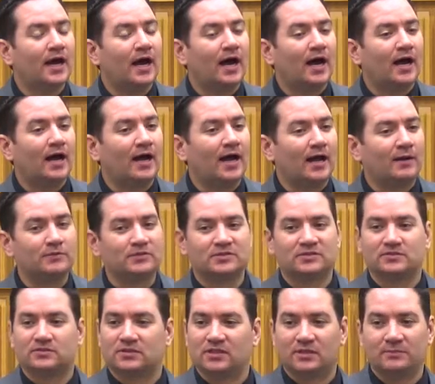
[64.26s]
I
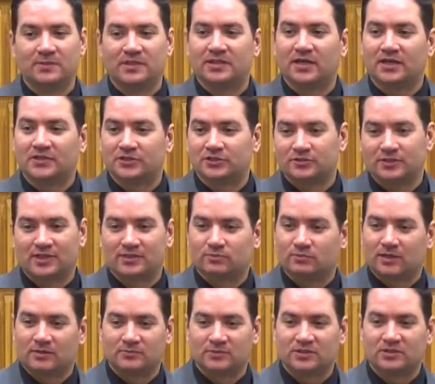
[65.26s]
was going to be a doctor. That's
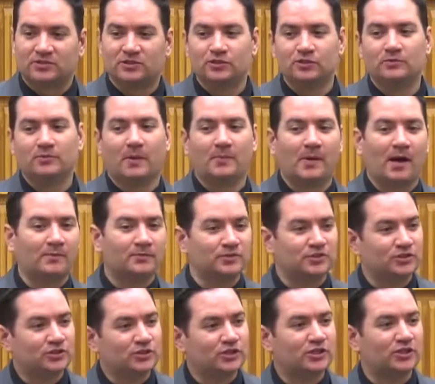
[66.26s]
what I was going to do. My mom
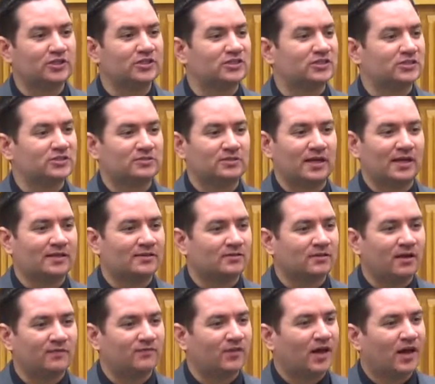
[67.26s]
was a nurse. I
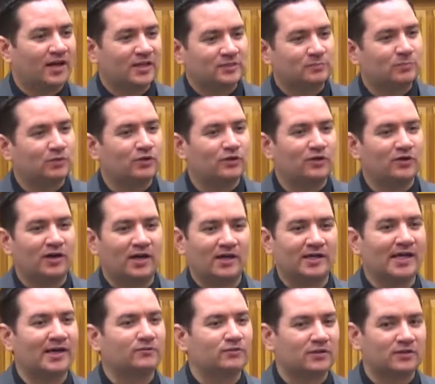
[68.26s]
loved the hospital,
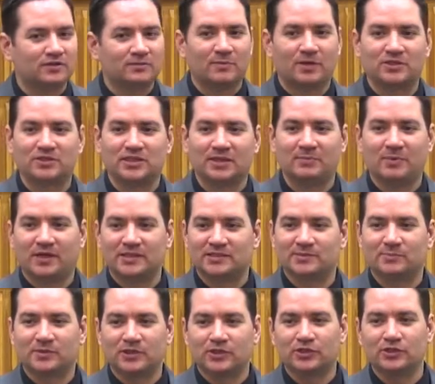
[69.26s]
hung out there as much as I
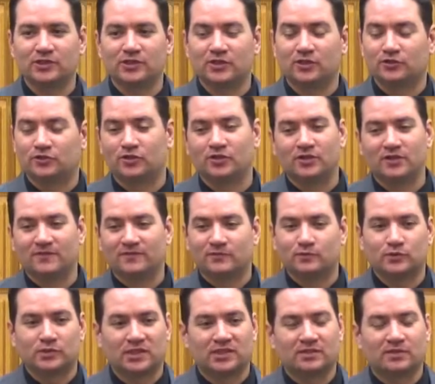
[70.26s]
possibly could. The alternative
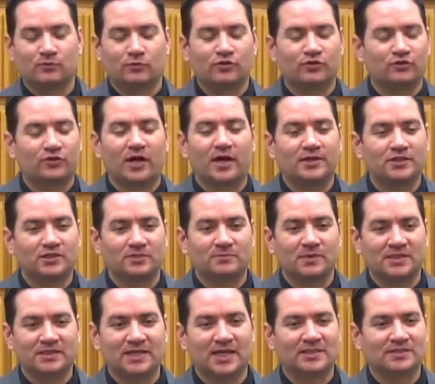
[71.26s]
was at the garage at
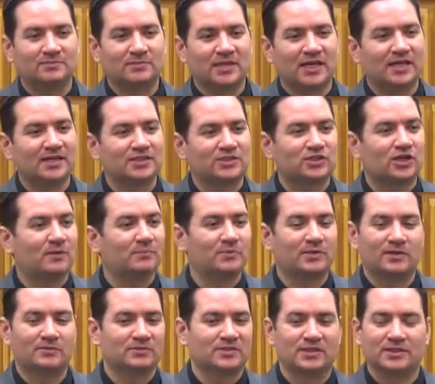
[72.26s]
my dad's mechanic shop,
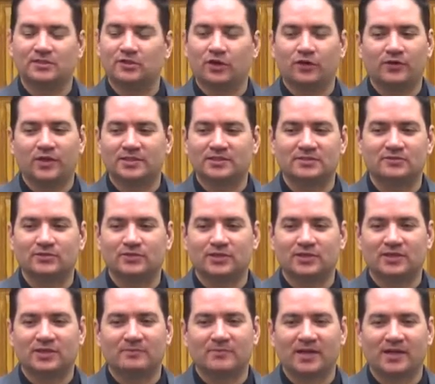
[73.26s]
and I was like, no, that's no
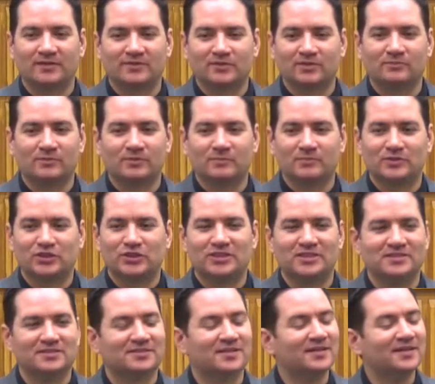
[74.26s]
good. I'm not good with
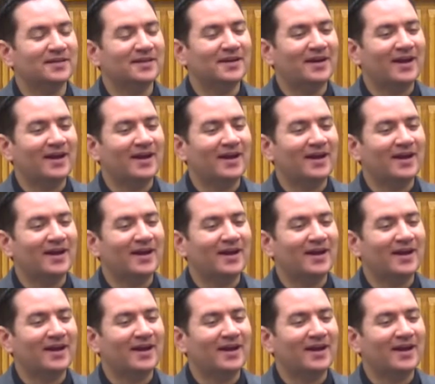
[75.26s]
machines.